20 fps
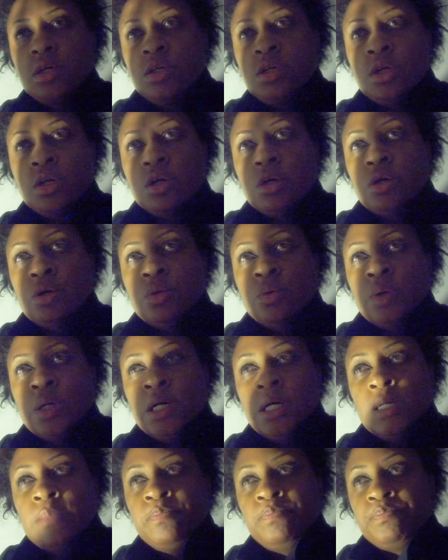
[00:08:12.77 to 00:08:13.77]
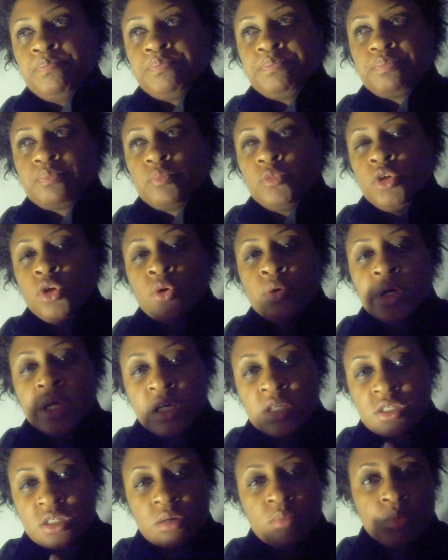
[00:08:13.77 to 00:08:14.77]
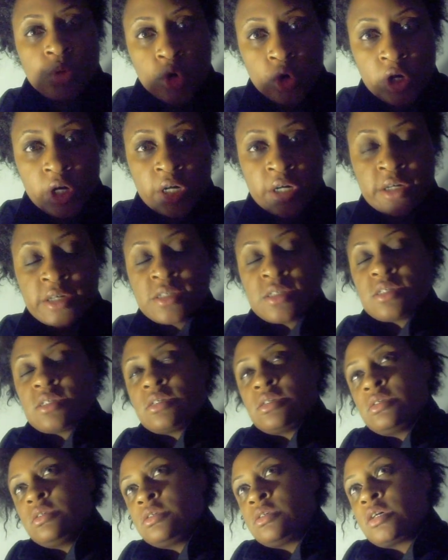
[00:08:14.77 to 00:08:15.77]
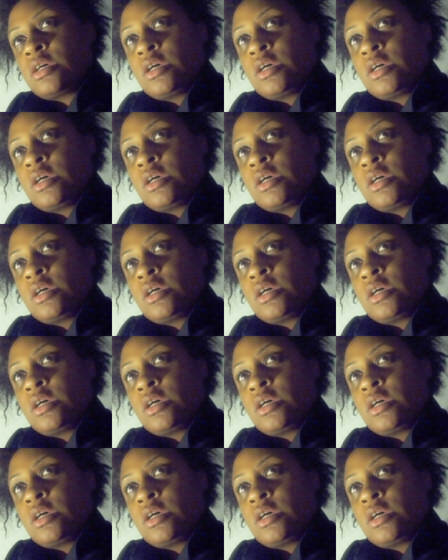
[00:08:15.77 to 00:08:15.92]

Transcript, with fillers: you know, um, going into morgues and